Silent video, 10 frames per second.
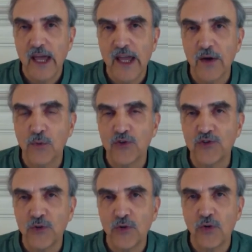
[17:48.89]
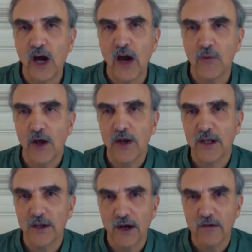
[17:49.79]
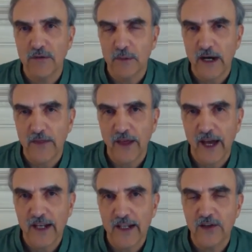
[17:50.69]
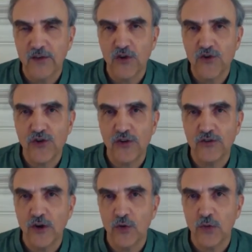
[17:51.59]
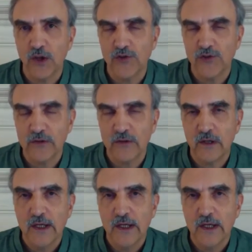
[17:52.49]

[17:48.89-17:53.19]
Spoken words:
And what's ironic enough about that is Shinto religion